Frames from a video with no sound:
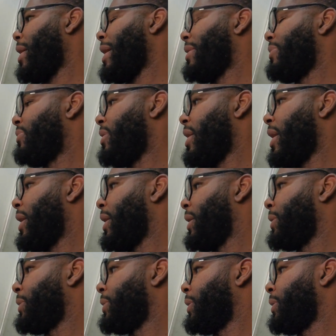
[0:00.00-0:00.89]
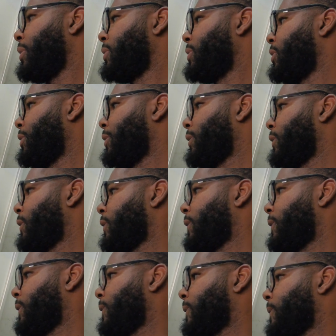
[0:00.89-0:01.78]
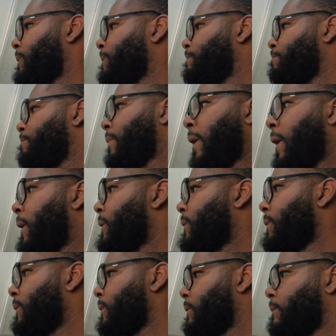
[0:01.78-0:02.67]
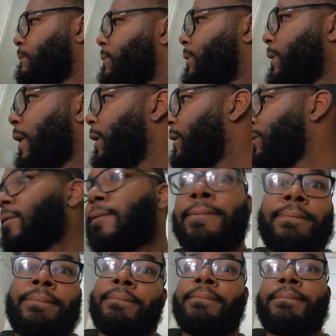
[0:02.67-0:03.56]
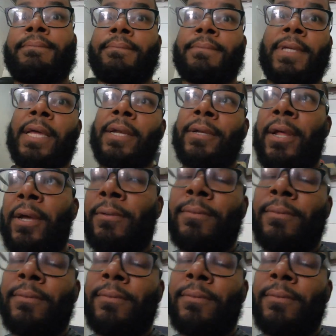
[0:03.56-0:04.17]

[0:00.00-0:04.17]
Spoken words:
And then, you know, so I don't